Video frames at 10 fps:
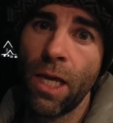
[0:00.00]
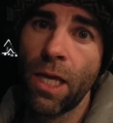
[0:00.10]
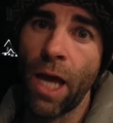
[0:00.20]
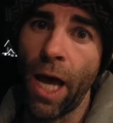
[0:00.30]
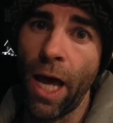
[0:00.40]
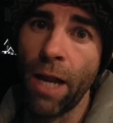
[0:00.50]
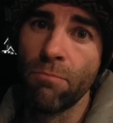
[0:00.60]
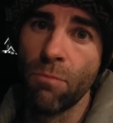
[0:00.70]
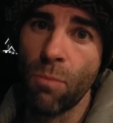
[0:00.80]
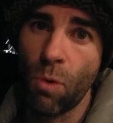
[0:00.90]
got
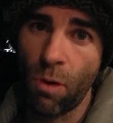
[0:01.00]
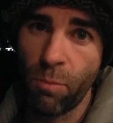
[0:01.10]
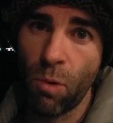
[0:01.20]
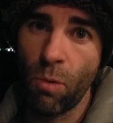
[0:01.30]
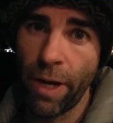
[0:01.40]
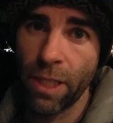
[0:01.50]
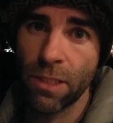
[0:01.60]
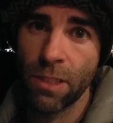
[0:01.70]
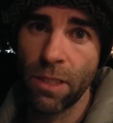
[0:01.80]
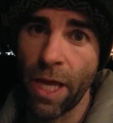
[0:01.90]
more
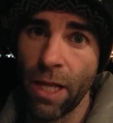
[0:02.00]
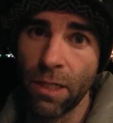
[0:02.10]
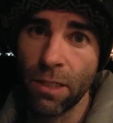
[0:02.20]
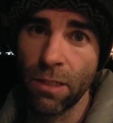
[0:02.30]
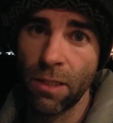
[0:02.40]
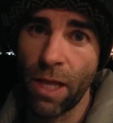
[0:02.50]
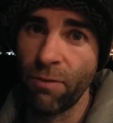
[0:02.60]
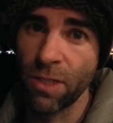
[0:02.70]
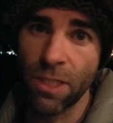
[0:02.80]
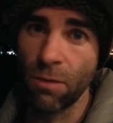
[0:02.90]
points than
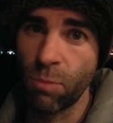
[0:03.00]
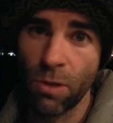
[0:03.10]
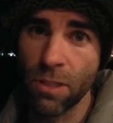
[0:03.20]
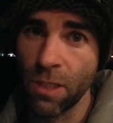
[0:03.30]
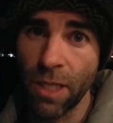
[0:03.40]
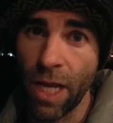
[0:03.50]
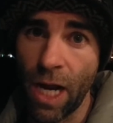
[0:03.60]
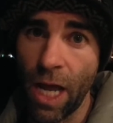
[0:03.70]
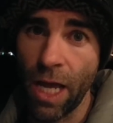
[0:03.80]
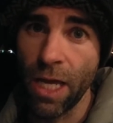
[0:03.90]
every single person that
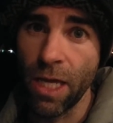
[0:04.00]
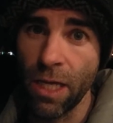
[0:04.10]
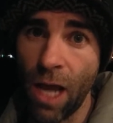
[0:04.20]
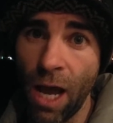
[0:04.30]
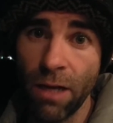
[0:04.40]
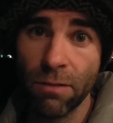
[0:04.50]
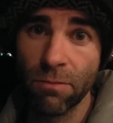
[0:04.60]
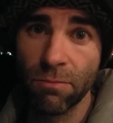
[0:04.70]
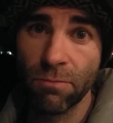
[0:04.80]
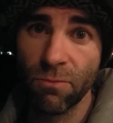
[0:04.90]
I got
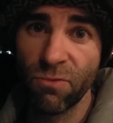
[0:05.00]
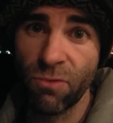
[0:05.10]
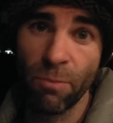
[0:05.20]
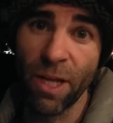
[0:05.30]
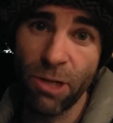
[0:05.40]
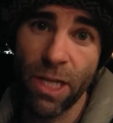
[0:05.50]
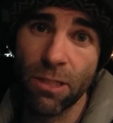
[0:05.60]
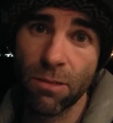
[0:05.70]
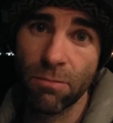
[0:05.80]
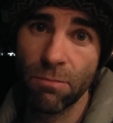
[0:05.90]
for my
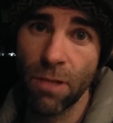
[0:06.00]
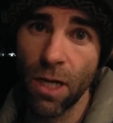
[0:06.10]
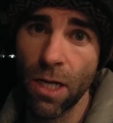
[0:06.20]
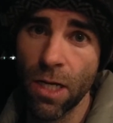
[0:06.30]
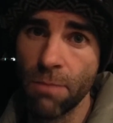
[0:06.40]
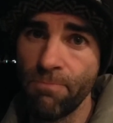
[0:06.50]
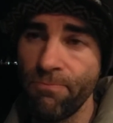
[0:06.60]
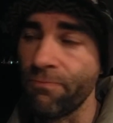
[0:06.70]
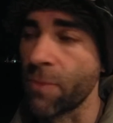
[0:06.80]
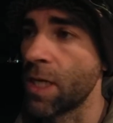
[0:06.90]
trades.
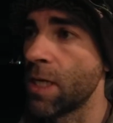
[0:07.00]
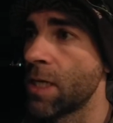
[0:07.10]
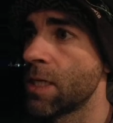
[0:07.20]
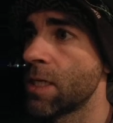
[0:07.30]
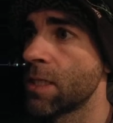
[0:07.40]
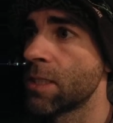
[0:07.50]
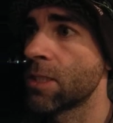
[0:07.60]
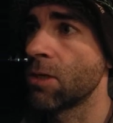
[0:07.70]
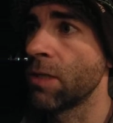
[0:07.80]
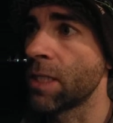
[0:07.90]
Um,
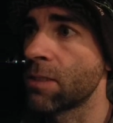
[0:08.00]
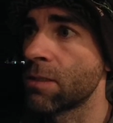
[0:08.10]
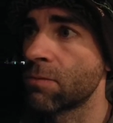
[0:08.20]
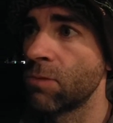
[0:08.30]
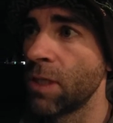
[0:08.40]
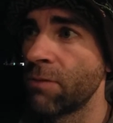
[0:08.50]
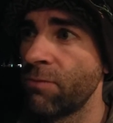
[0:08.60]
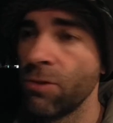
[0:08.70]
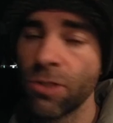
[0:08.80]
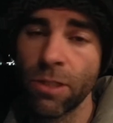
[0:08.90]
so that's really
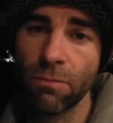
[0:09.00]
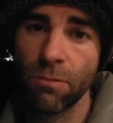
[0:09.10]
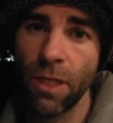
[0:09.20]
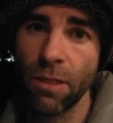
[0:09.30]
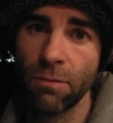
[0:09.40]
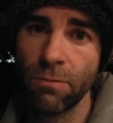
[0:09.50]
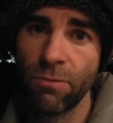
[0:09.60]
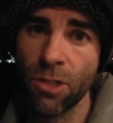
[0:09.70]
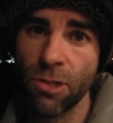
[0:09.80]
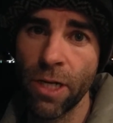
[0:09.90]
confusing and
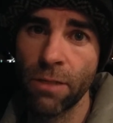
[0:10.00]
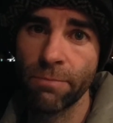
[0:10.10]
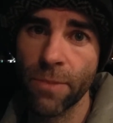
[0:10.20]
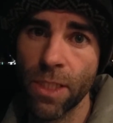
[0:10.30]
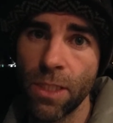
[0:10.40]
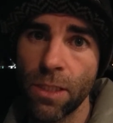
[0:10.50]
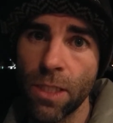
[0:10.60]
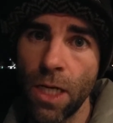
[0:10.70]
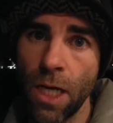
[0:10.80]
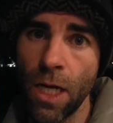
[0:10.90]
frustrating.
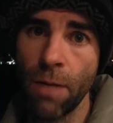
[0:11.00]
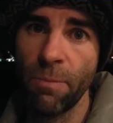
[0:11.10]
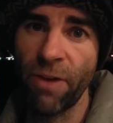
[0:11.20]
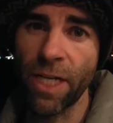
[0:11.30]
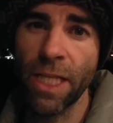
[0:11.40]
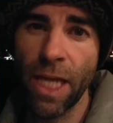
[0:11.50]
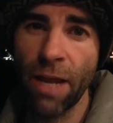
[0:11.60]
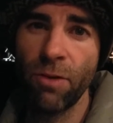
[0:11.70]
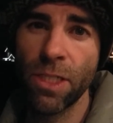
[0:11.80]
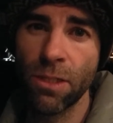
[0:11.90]
Um, in fact, I think
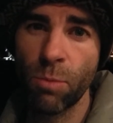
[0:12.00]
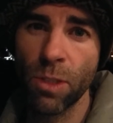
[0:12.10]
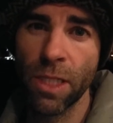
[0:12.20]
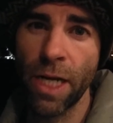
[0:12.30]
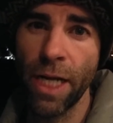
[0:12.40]
every single person that